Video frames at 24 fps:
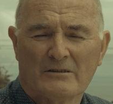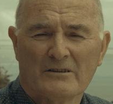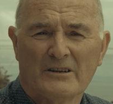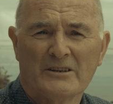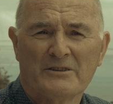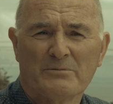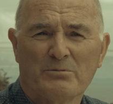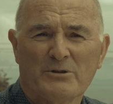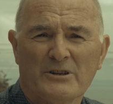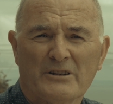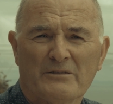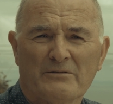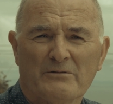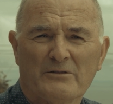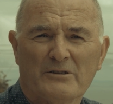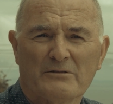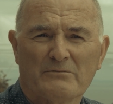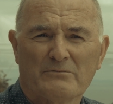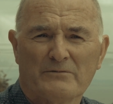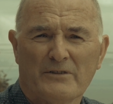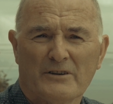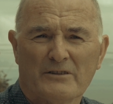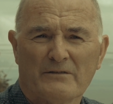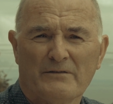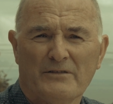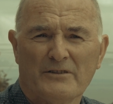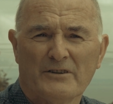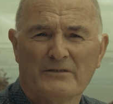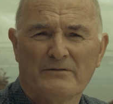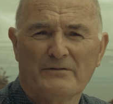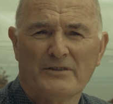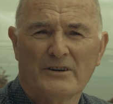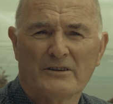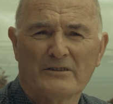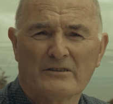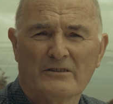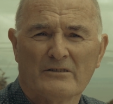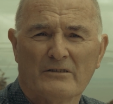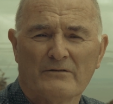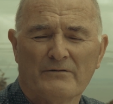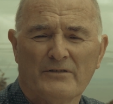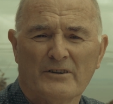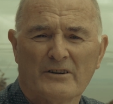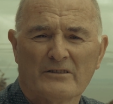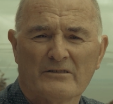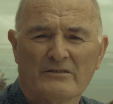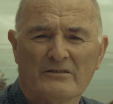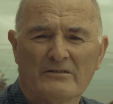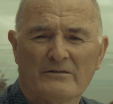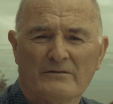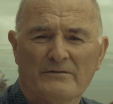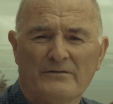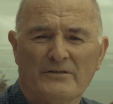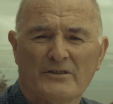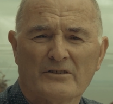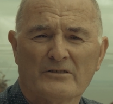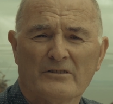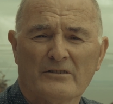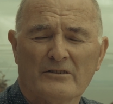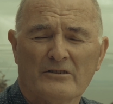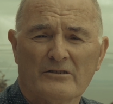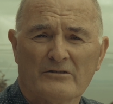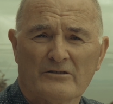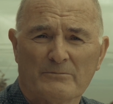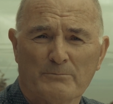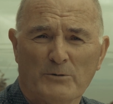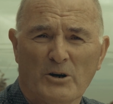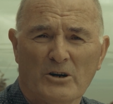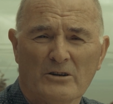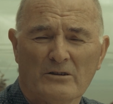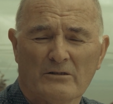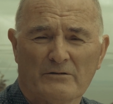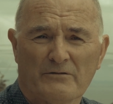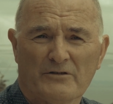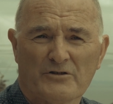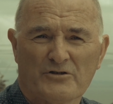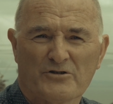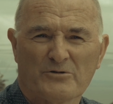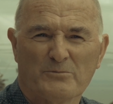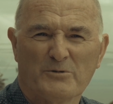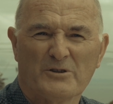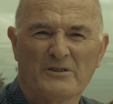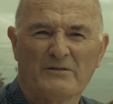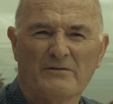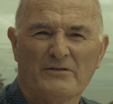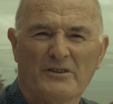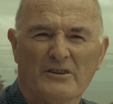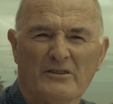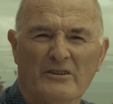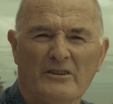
right way for the smaller fishermen